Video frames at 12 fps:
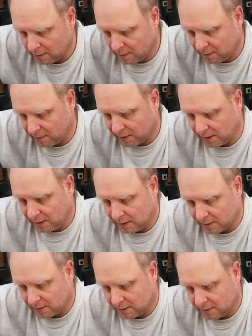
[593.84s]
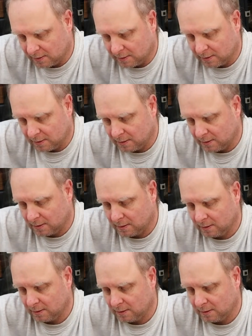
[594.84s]
everything is.
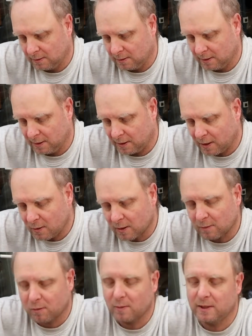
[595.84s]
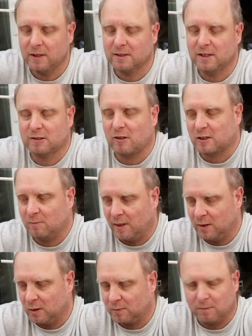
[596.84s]
And I know I could probably use an instruction
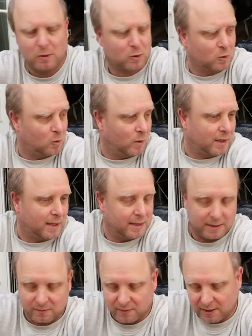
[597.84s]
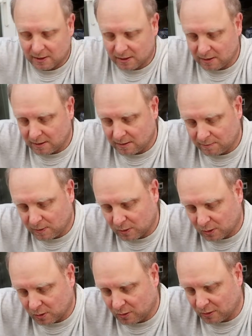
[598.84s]
manual, but I'm not sure where that is for this car. I'm not
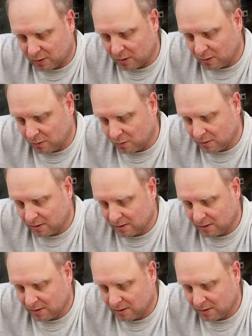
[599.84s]
sure at all.